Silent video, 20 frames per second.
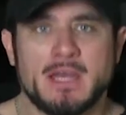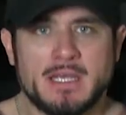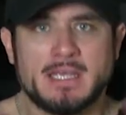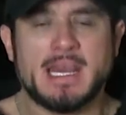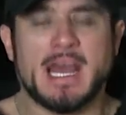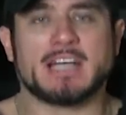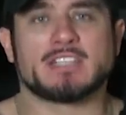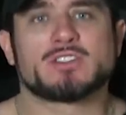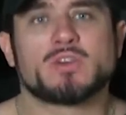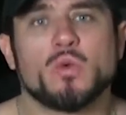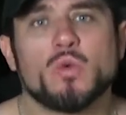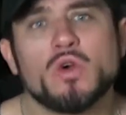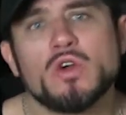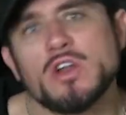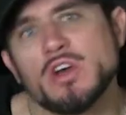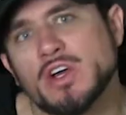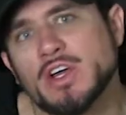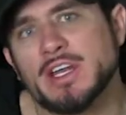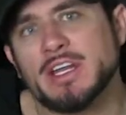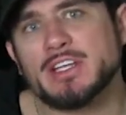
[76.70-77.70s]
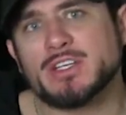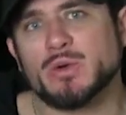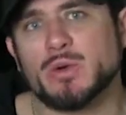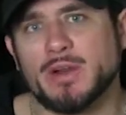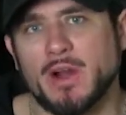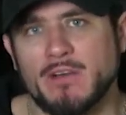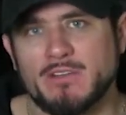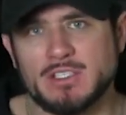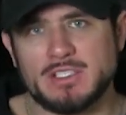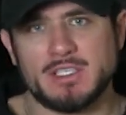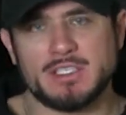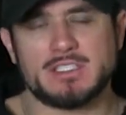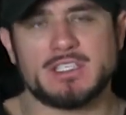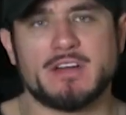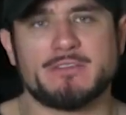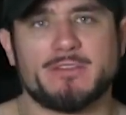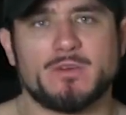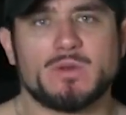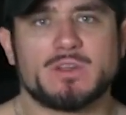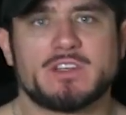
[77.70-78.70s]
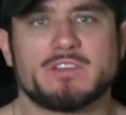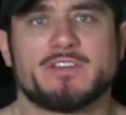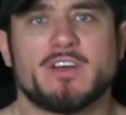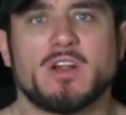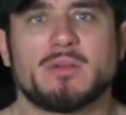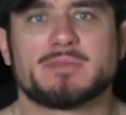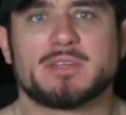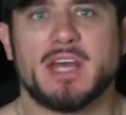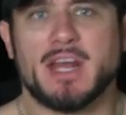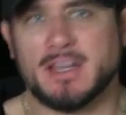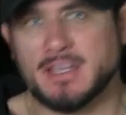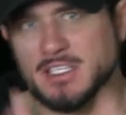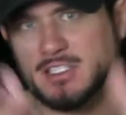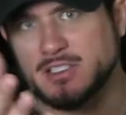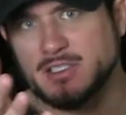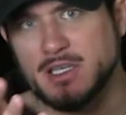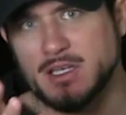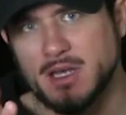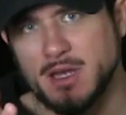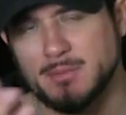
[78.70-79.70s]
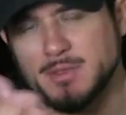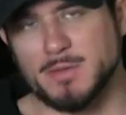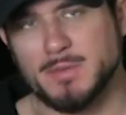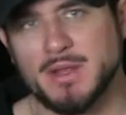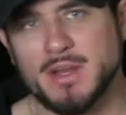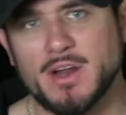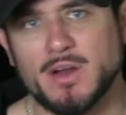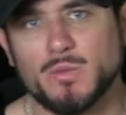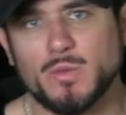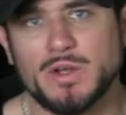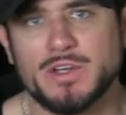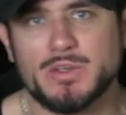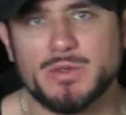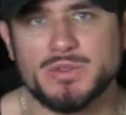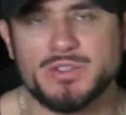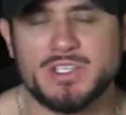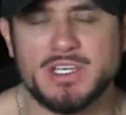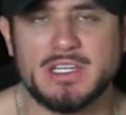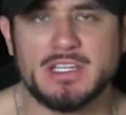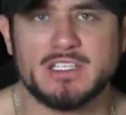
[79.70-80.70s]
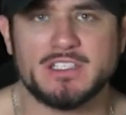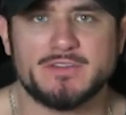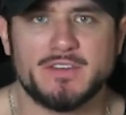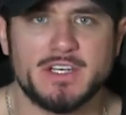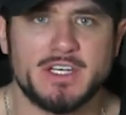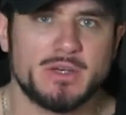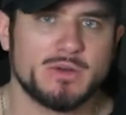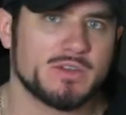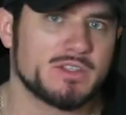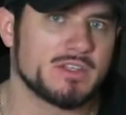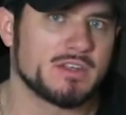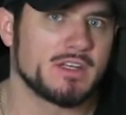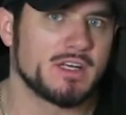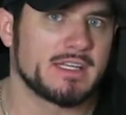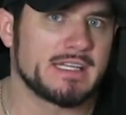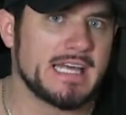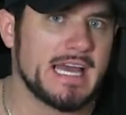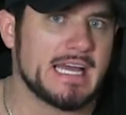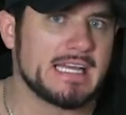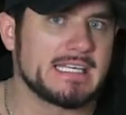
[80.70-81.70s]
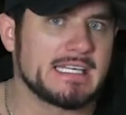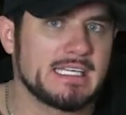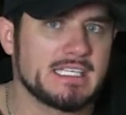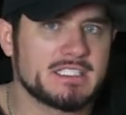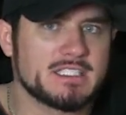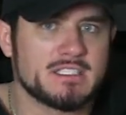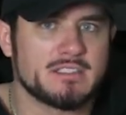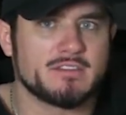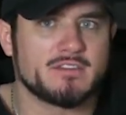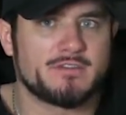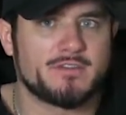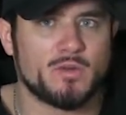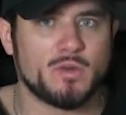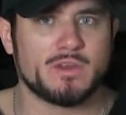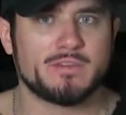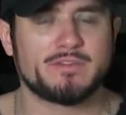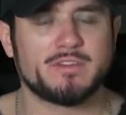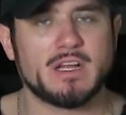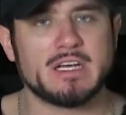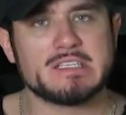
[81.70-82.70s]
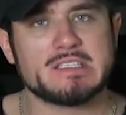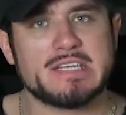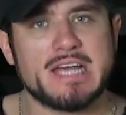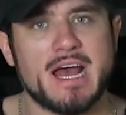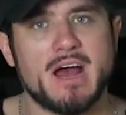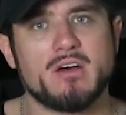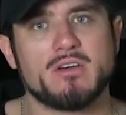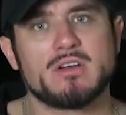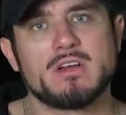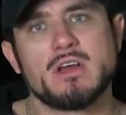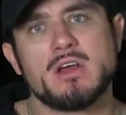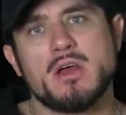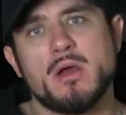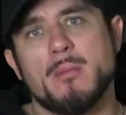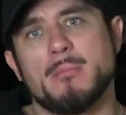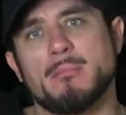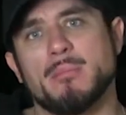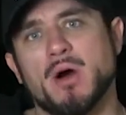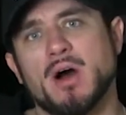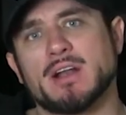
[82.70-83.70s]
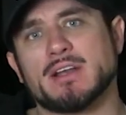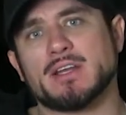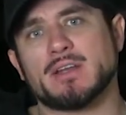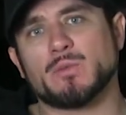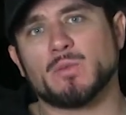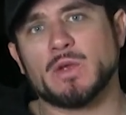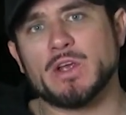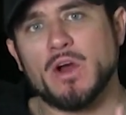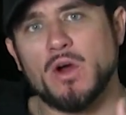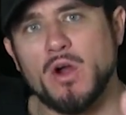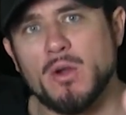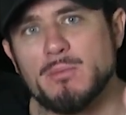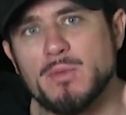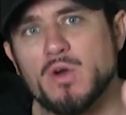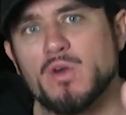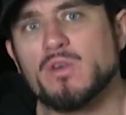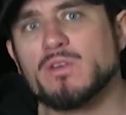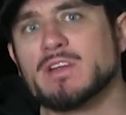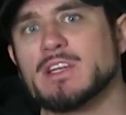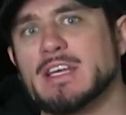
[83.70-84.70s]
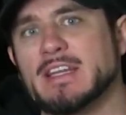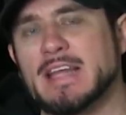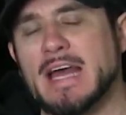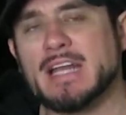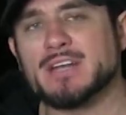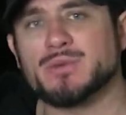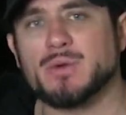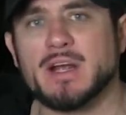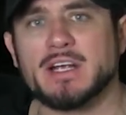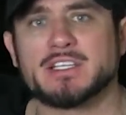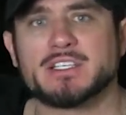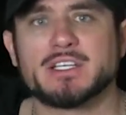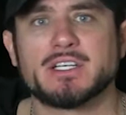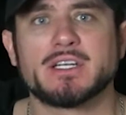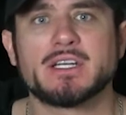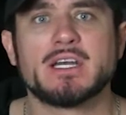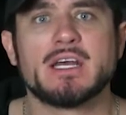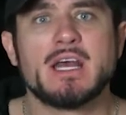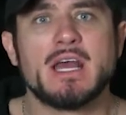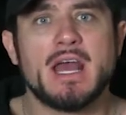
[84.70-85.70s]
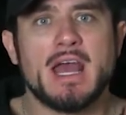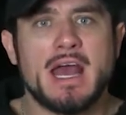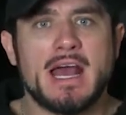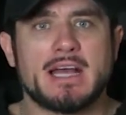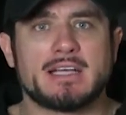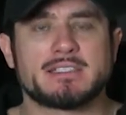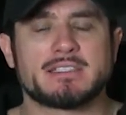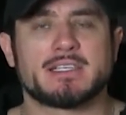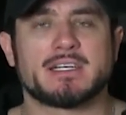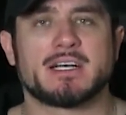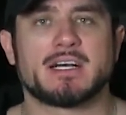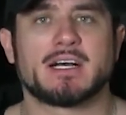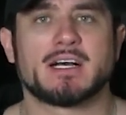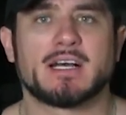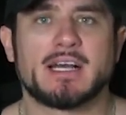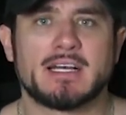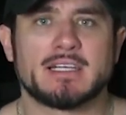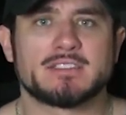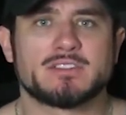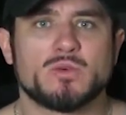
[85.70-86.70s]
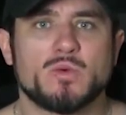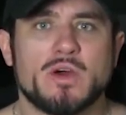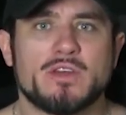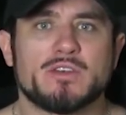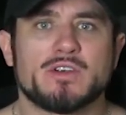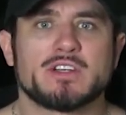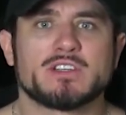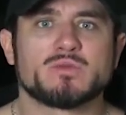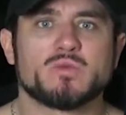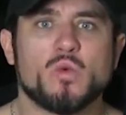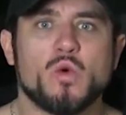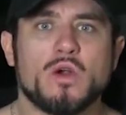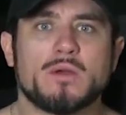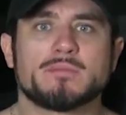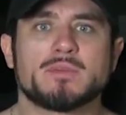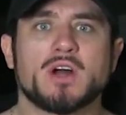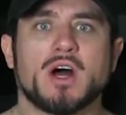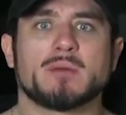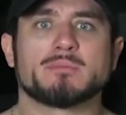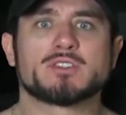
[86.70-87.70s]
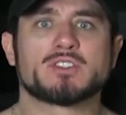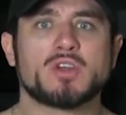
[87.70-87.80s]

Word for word: Yeah, so we're looking into it. Obviously, it's not fully developed yet. It does depend on when you see this video. The, the idea isn't fully fleshed out, but we are moving in that direction as uh, as the weather has warmed up.